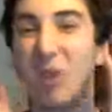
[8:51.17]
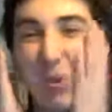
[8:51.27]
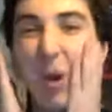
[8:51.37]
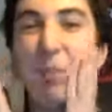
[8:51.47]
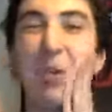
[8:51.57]

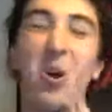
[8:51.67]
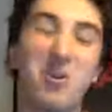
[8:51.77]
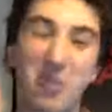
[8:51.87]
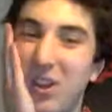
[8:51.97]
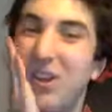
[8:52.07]
Wipe it all
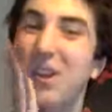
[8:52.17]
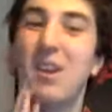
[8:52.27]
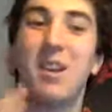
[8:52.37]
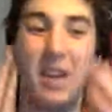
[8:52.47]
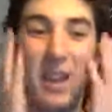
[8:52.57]
off.
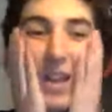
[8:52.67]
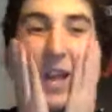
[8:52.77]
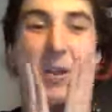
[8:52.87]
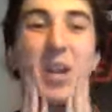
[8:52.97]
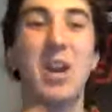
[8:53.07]

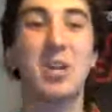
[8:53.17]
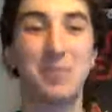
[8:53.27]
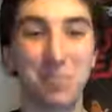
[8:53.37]
There we go.